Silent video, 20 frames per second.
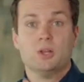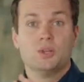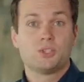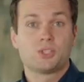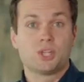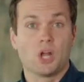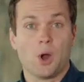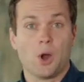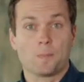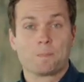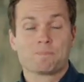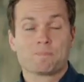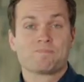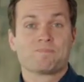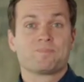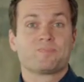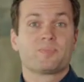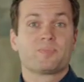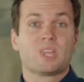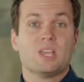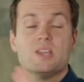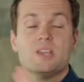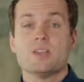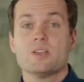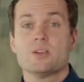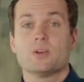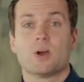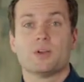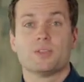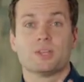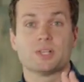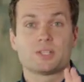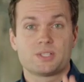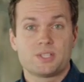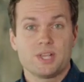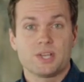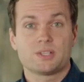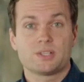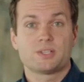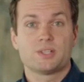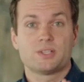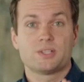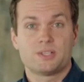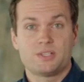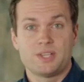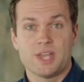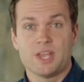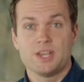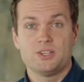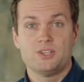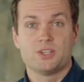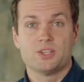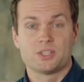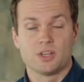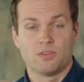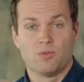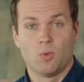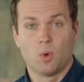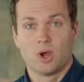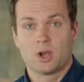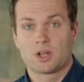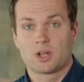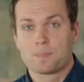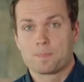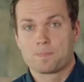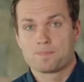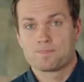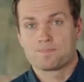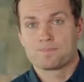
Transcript: So, here are the 6 stages of work.